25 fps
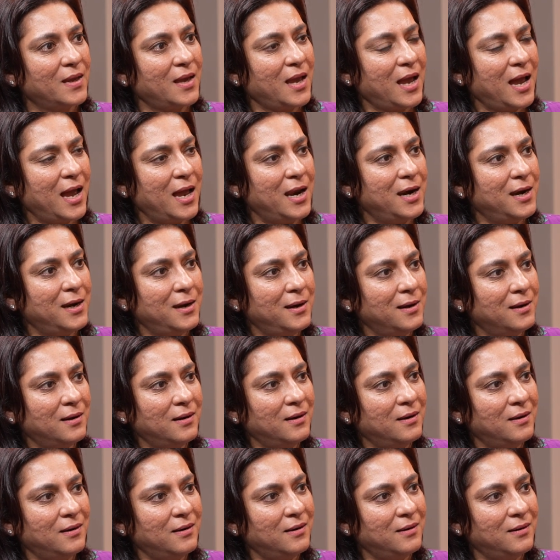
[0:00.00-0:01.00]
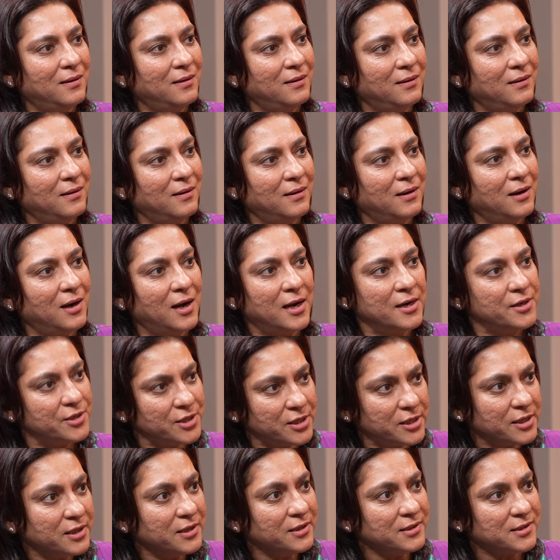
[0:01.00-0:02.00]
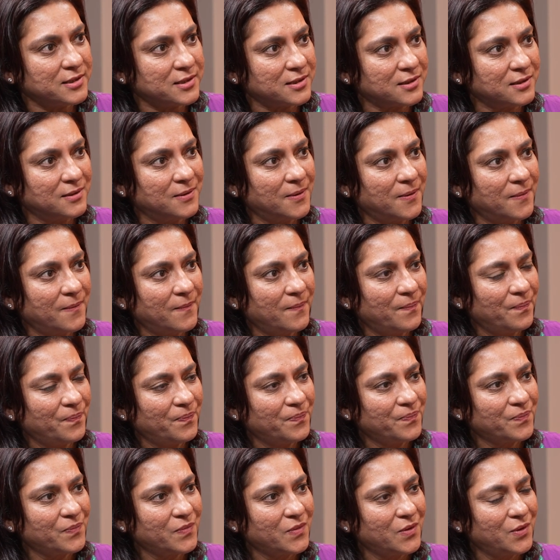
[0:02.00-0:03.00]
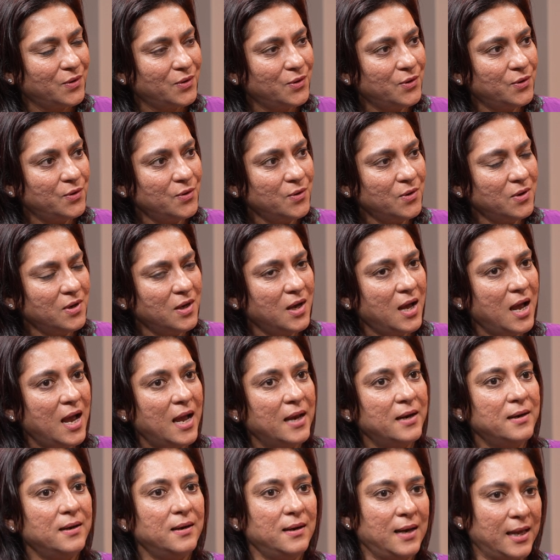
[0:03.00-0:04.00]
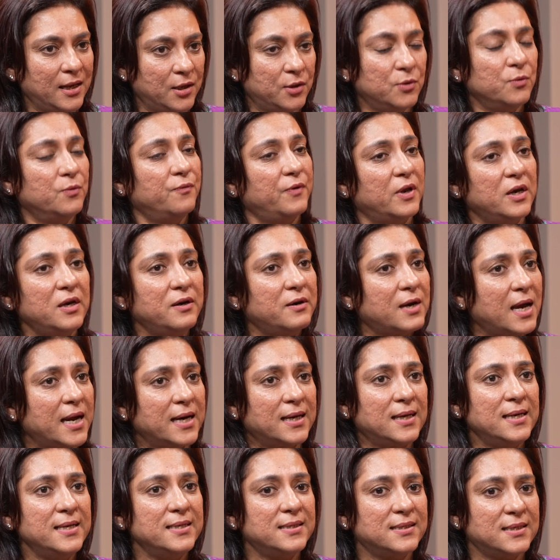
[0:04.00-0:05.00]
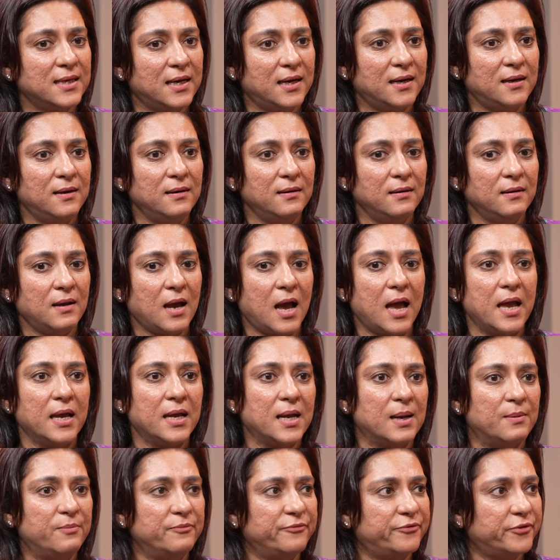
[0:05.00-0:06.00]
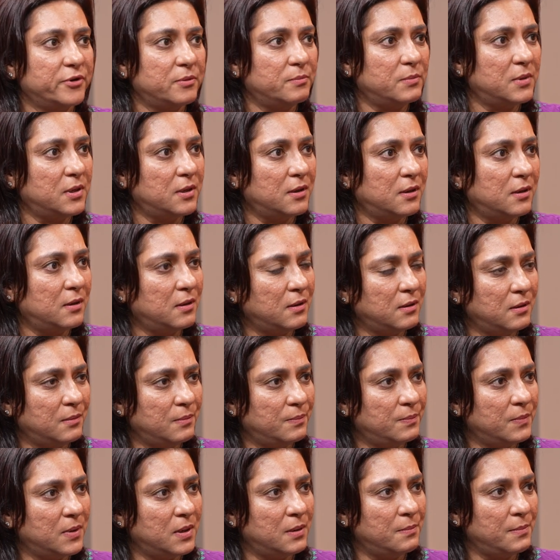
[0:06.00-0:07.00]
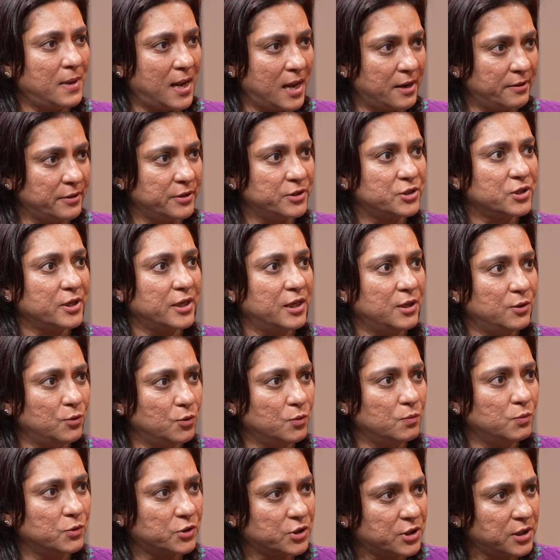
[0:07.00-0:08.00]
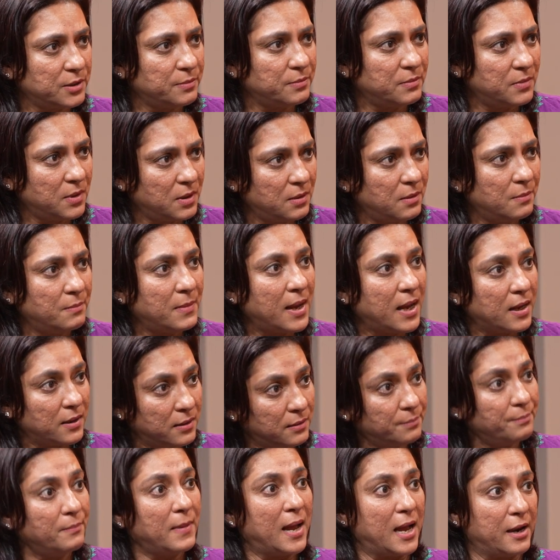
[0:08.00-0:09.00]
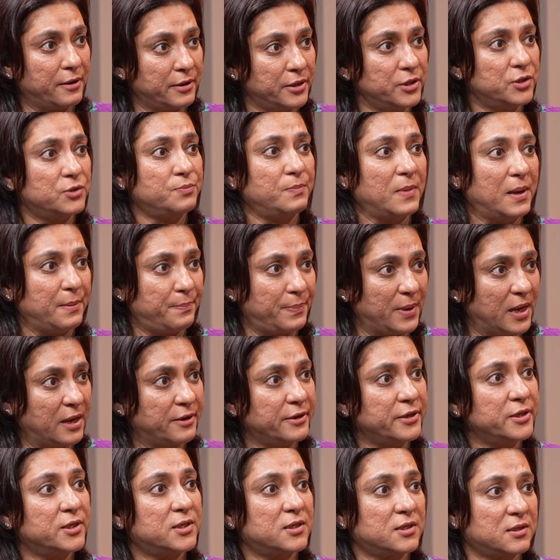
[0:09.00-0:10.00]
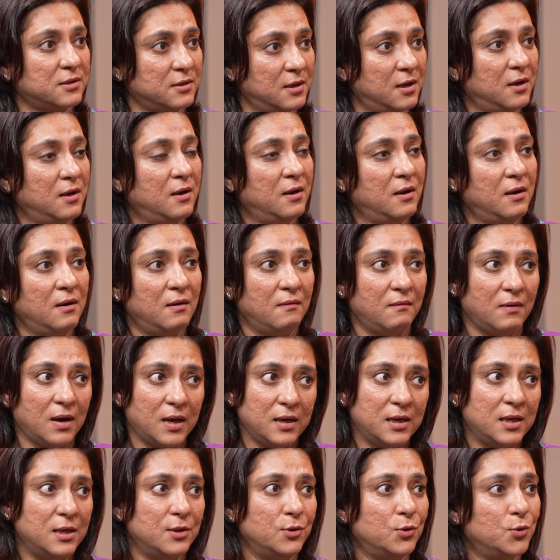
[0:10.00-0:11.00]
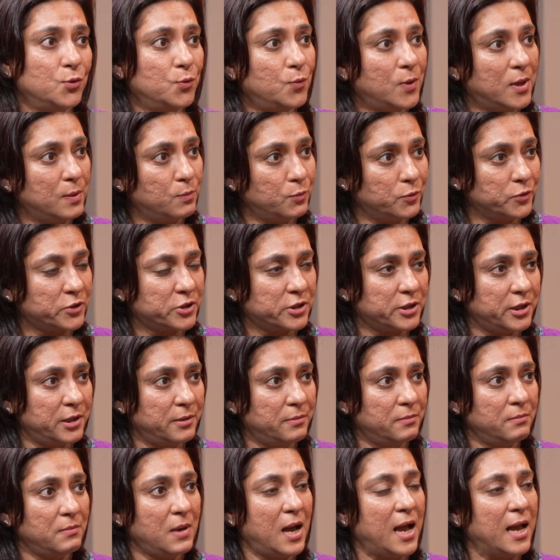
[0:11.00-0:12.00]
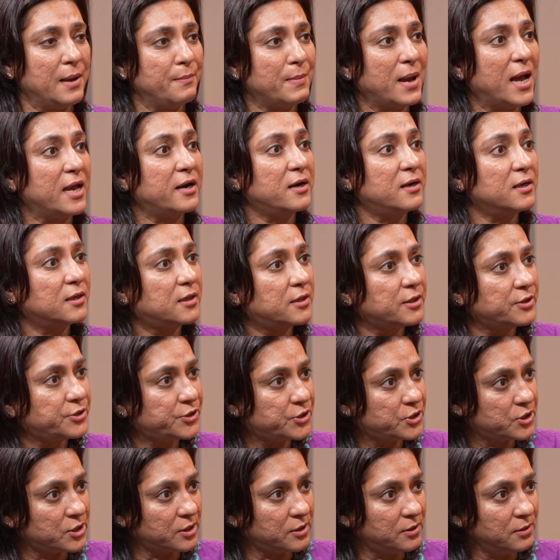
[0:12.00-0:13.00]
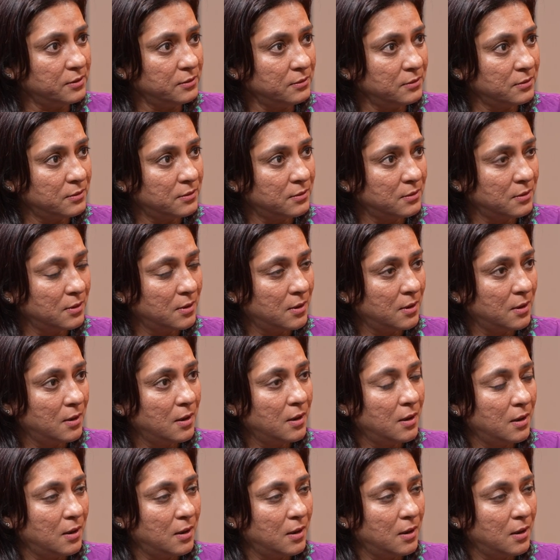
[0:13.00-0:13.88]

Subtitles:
and 100 years. And like you very rightly said, I come from a marriage, a Hindu-Muslim marriage. My parents, one Hindu, one Muslim. I married a Christian,